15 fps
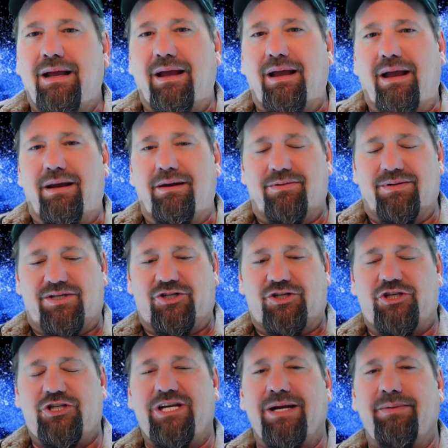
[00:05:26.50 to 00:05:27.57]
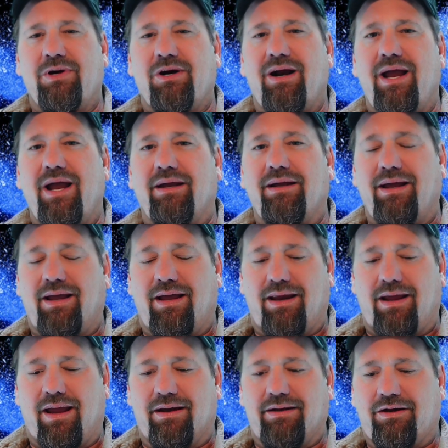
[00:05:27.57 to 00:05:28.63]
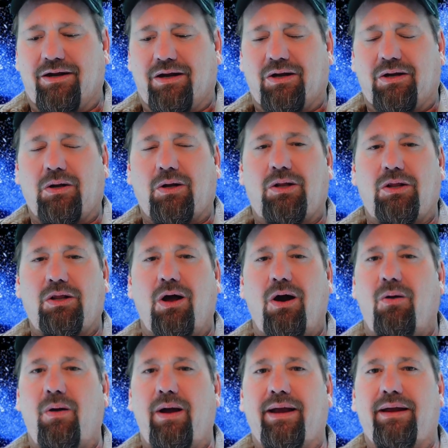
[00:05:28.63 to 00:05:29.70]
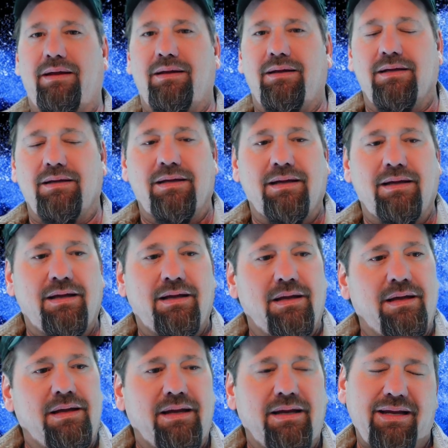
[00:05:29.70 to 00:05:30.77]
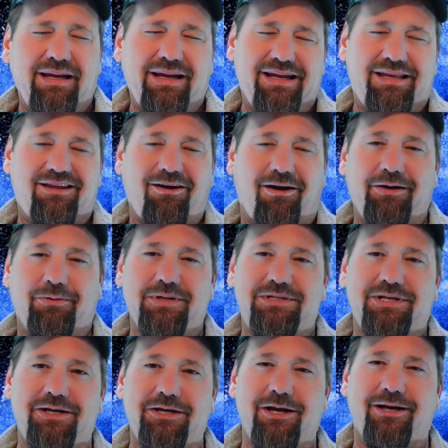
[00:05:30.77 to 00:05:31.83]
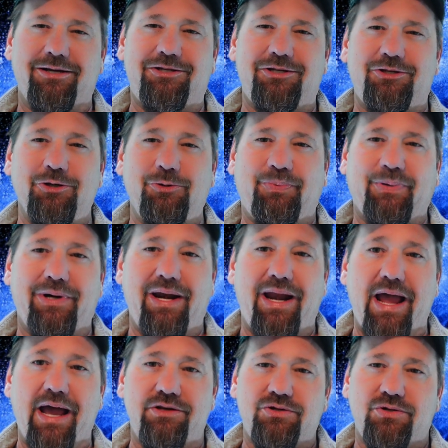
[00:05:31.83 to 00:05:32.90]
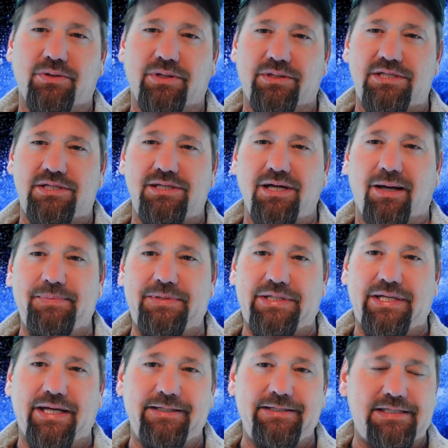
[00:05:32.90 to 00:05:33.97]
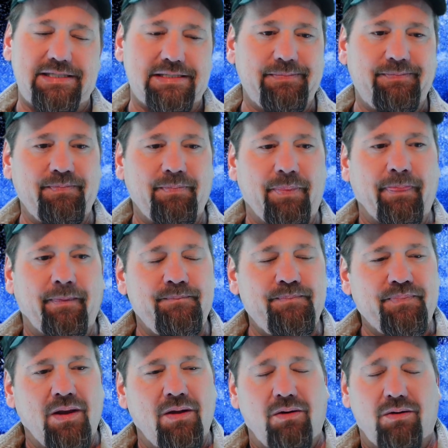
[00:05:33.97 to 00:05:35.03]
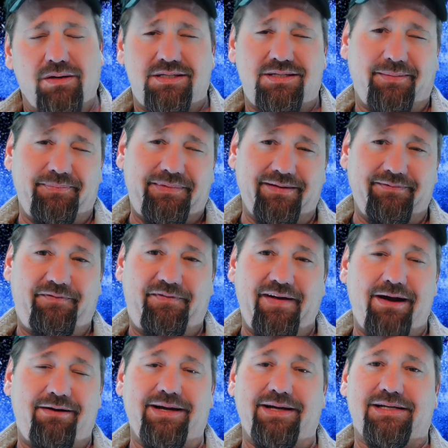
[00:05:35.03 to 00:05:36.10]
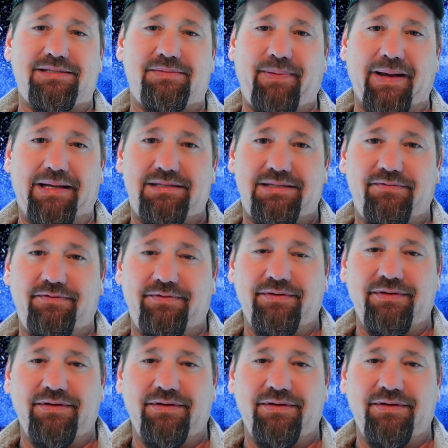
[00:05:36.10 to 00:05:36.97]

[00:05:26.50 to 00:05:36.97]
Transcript: and it was shimmering and glowing. He thought it was a supernatural substance or something very expensive.